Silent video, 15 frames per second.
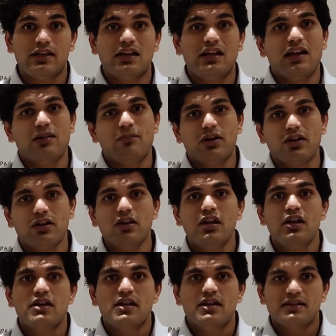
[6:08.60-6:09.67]
hit the like
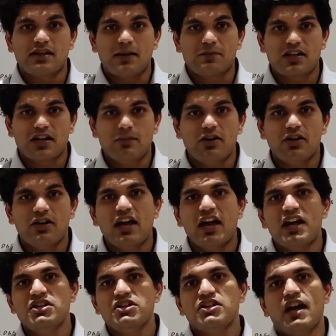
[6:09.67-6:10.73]
button, subscribe it,
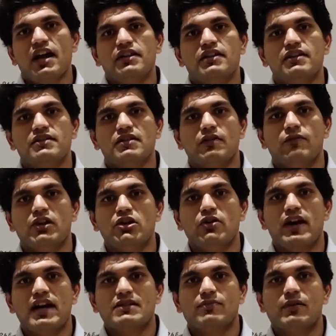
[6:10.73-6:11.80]
and share this
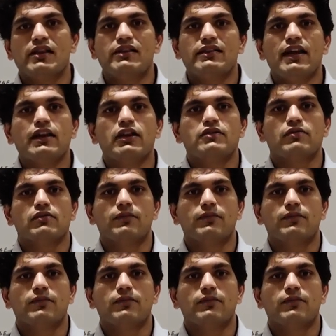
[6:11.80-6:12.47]
video as well. Thanks.